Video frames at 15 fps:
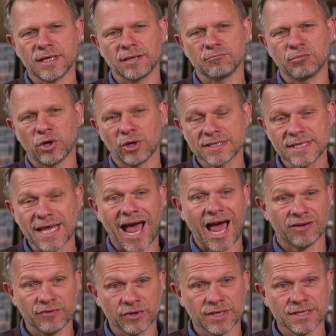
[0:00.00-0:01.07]
and policy
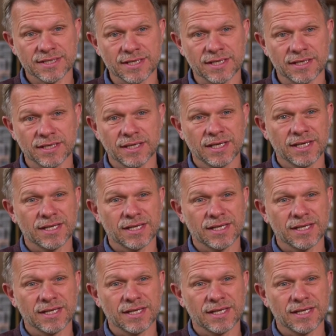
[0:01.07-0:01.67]
advocacy,